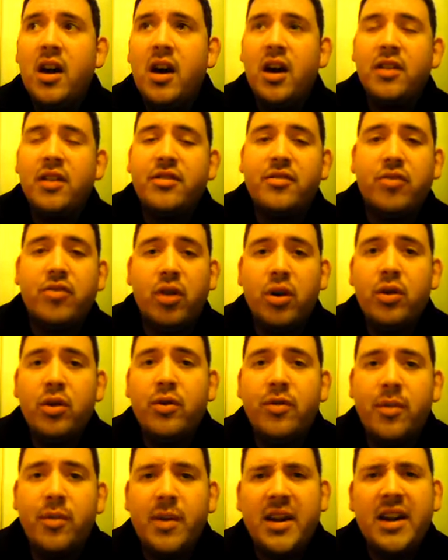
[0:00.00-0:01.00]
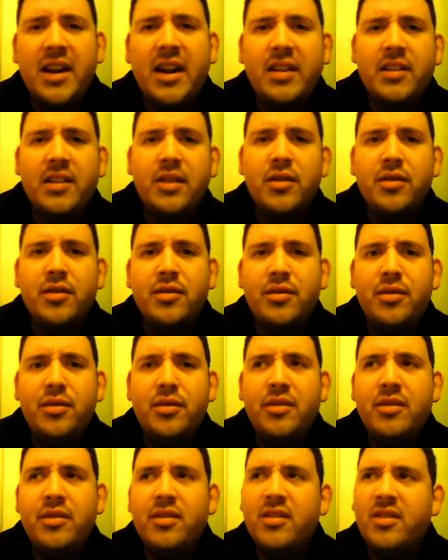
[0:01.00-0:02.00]
a struggle for many Latino
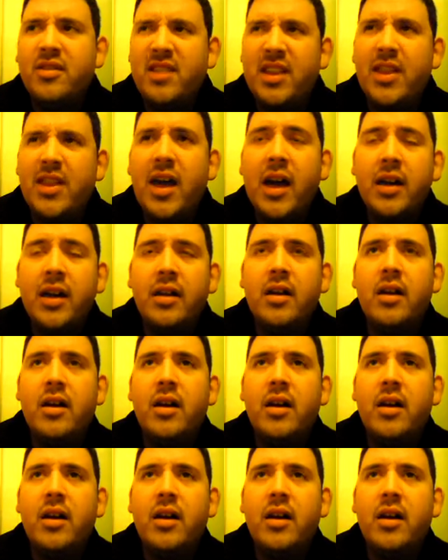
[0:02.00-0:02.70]
students to see that,